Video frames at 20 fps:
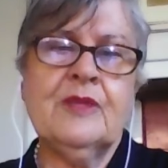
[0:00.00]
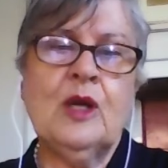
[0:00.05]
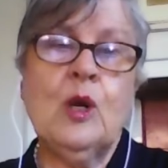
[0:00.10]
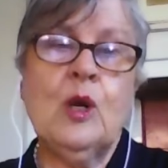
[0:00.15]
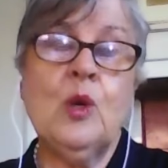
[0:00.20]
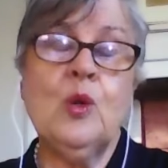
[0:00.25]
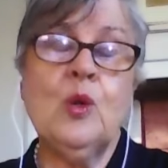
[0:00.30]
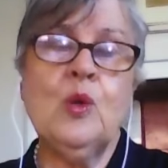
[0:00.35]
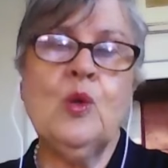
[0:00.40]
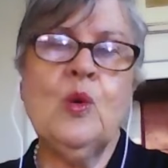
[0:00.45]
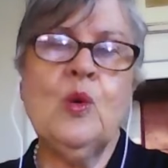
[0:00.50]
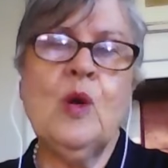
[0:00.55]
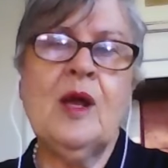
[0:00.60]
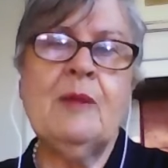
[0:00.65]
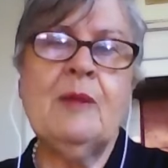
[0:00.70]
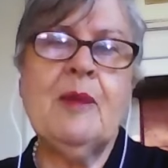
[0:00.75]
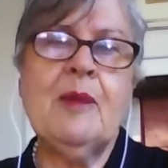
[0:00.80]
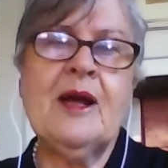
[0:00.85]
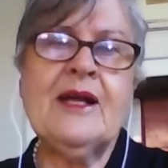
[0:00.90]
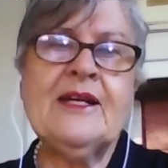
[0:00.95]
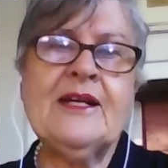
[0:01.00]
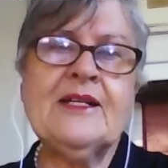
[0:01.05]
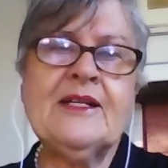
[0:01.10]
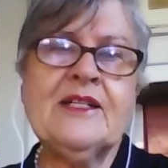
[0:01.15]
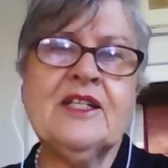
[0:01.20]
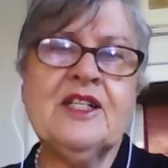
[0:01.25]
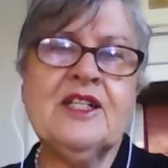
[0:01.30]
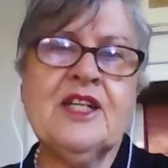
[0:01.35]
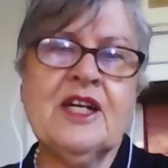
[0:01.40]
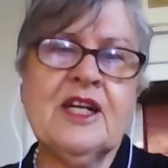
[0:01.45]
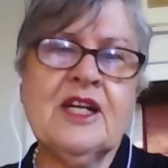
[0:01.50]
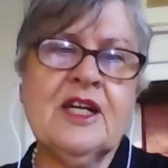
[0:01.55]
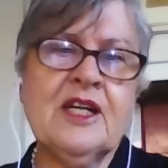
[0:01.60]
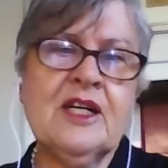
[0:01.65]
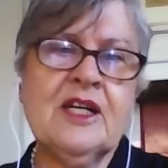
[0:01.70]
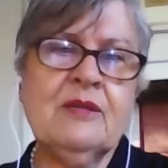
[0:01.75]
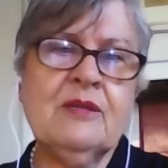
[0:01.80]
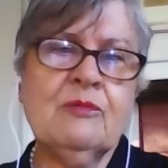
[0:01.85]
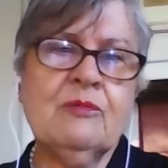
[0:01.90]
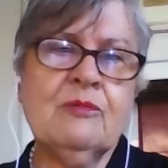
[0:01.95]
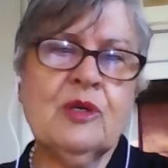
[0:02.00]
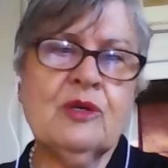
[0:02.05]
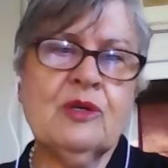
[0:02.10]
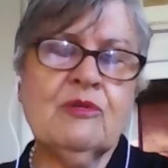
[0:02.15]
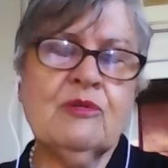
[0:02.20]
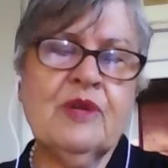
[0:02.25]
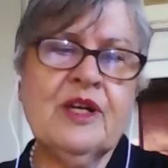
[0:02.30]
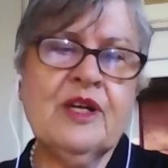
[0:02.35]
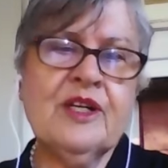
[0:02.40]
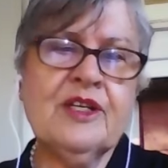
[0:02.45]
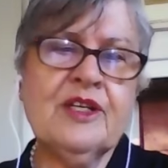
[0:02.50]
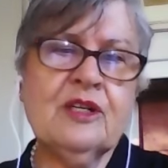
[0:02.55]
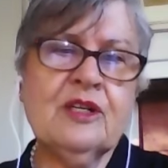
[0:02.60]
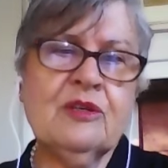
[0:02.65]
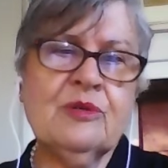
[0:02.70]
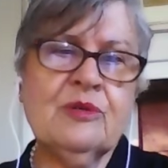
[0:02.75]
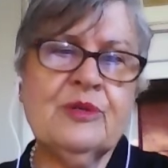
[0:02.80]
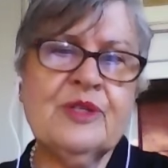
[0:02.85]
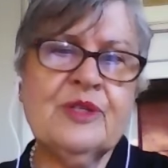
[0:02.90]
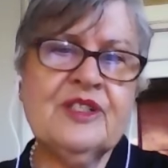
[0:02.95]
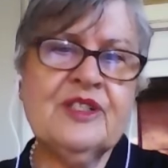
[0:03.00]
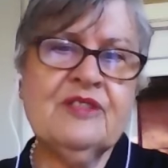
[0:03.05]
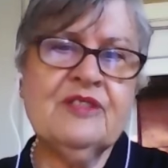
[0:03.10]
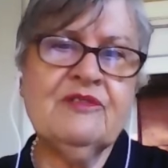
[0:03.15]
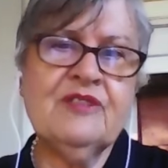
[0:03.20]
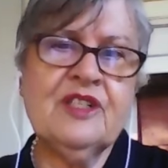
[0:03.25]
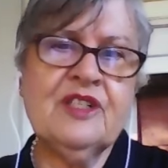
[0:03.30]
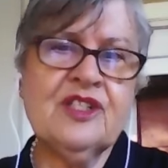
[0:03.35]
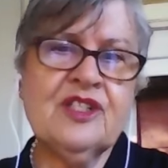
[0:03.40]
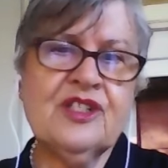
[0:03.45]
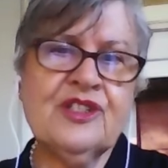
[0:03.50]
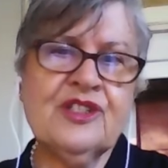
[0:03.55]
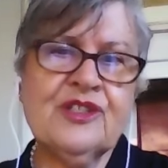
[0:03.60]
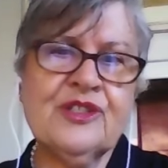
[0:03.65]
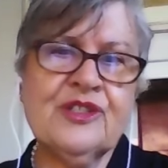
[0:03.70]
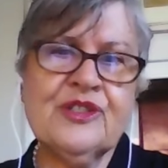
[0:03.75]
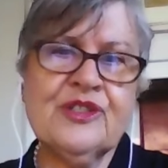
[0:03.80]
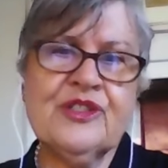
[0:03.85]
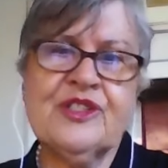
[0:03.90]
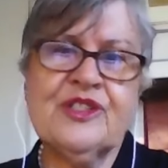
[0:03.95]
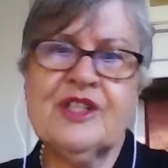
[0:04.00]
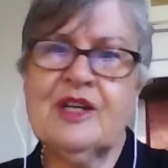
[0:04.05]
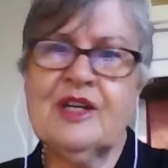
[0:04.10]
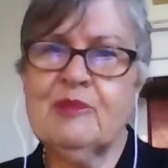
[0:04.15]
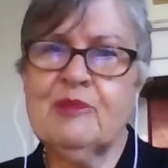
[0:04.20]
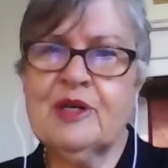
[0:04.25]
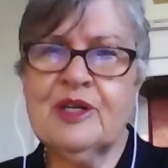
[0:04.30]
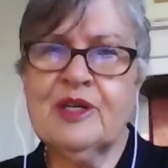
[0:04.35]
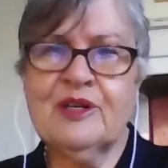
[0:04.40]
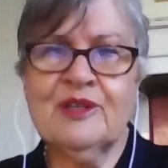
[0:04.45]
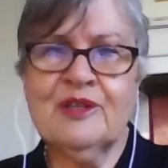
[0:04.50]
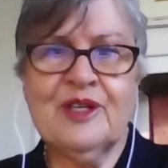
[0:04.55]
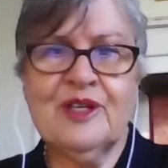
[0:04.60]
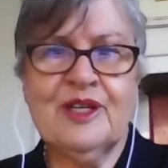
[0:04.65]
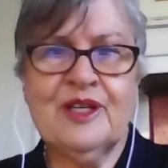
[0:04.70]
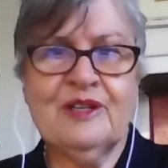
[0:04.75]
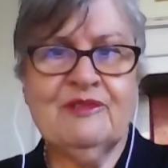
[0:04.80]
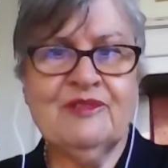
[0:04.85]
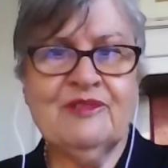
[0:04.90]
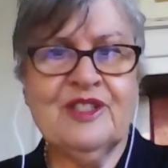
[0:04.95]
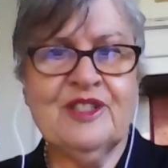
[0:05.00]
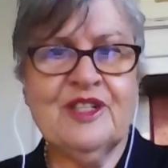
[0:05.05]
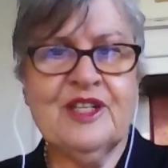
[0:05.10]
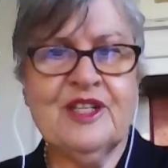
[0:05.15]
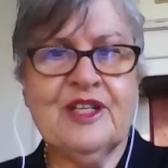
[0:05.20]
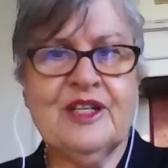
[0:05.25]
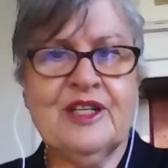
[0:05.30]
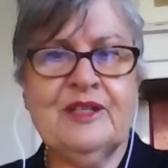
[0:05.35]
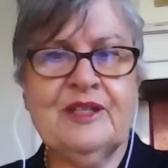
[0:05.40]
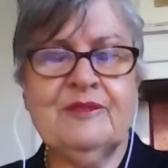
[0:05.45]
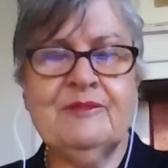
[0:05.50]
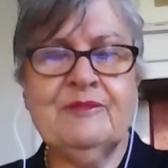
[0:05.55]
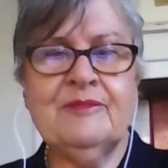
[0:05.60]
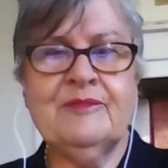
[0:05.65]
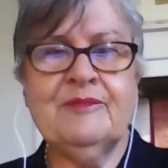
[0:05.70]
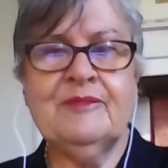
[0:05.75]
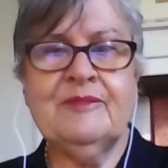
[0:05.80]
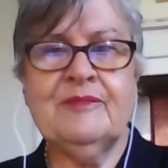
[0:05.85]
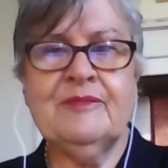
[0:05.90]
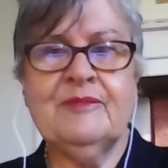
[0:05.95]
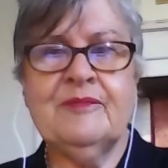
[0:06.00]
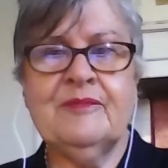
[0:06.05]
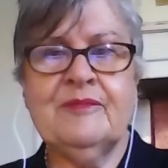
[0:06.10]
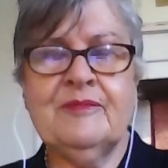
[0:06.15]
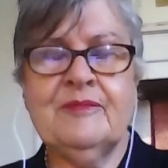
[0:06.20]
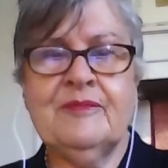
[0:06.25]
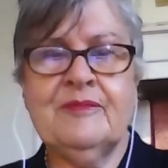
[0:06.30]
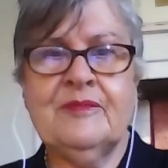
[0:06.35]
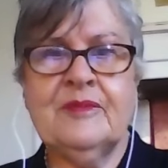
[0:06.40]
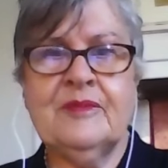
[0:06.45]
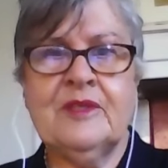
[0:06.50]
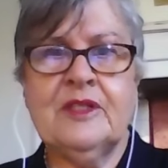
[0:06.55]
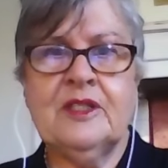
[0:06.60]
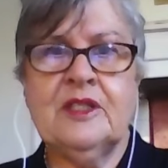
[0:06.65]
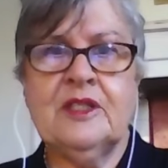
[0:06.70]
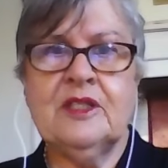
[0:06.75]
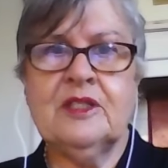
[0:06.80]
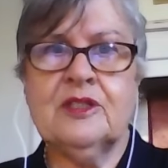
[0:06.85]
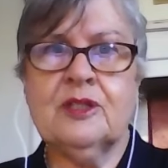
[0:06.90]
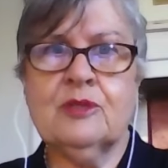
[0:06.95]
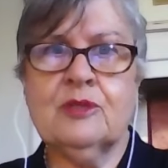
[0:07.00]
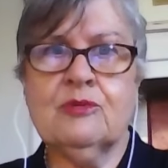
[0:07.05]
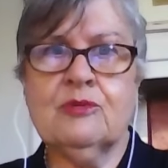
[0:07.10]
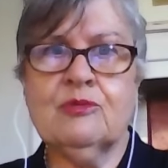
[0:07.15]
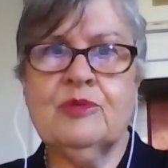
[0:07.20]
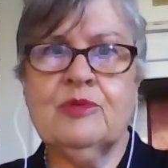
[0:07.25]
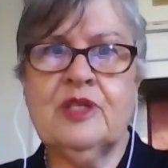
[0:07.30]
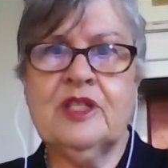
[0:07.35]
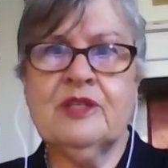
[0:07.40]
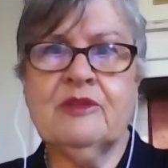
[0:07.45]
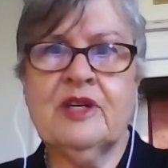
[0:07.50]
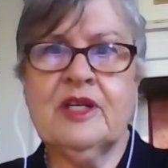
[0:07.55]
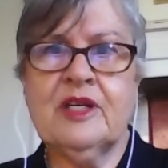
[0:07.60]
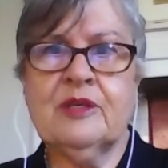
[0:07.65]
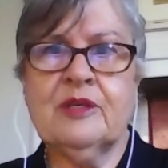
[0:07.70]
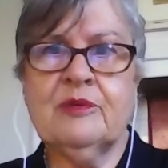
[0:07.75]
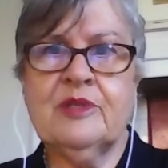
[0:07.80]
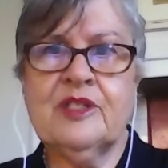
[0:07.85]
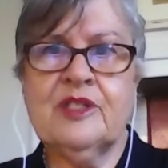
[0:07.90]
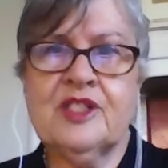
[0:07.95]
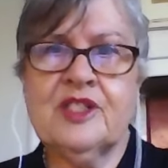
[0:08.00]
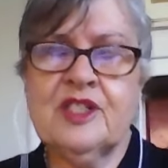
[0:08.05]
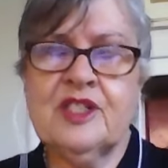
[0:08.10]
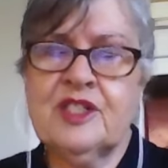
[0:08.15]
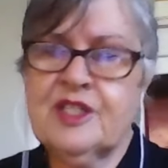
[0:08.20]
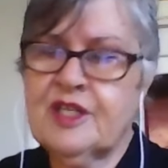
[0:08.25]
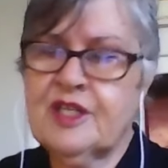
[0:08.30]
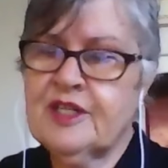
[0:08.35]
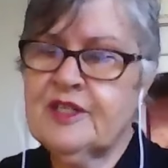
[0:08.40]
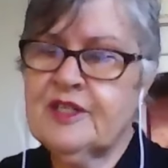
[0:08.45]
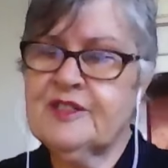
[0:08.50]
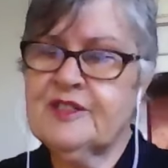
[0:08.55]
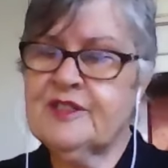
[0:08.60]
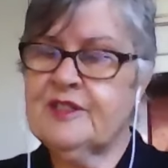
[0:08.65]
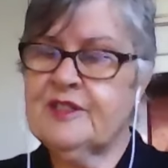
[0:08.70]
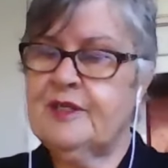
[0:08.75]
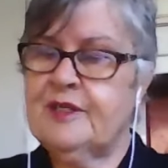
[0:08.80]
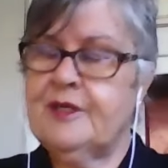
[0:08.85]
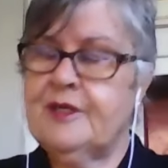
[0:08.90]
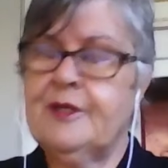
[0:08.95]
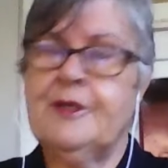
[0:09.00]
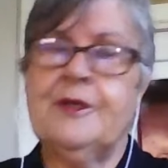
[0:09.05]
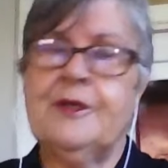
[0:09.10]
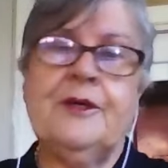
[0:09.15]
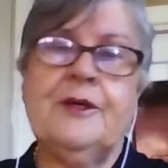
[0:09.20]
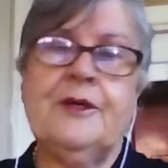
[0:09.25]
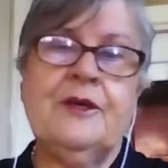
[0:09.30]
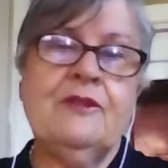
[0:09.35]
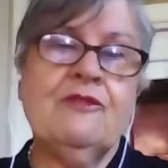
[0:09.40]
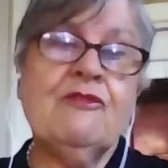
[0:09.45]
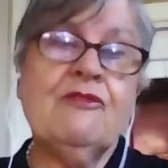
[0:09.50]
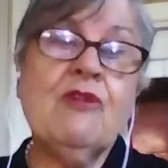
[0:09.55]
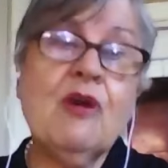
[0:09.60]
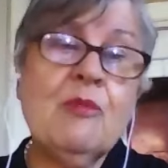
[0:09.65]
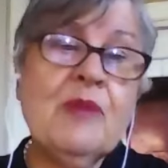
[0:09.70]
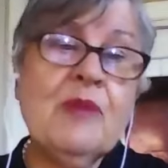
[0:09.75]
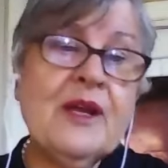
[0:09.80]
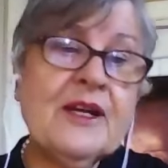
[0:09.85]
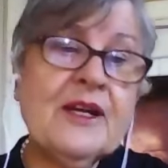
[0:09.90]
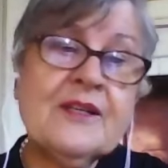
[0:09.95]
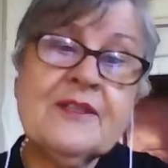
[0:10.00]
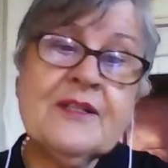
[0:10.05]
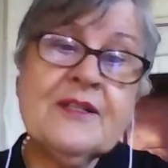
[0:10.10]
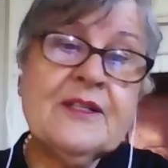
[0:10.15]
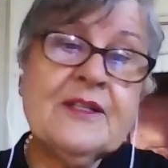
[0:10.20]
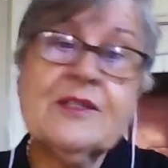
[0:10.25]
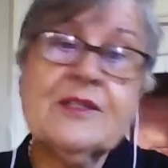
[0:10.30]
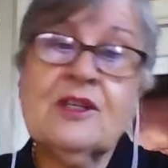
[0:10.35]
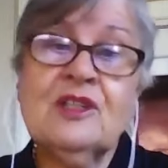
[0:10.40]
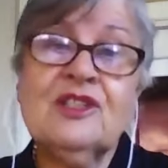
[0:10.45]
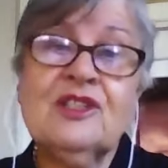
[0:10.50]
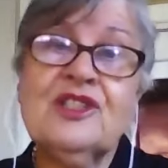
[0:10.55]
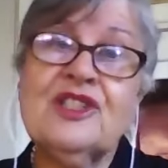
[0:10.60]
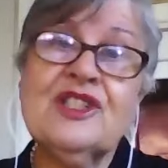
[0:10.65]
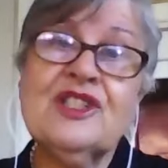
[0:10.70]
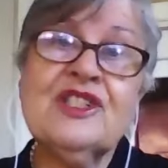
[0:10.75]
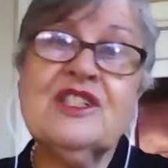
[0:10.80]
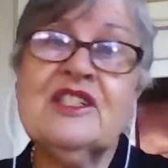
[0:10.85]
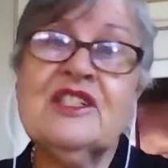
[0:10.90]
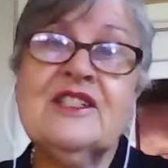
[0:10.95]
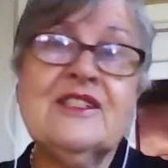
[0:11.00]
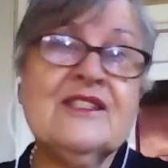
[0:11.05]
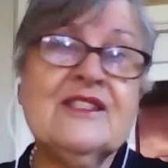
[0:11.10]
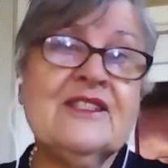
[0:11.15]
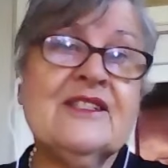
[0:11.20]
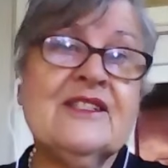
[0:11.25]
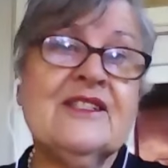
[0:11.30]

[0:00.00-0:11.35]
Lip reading: Who am I today? What grand and glorious adventures am I going to have today? It's a really great question to ask from Access Consciousness.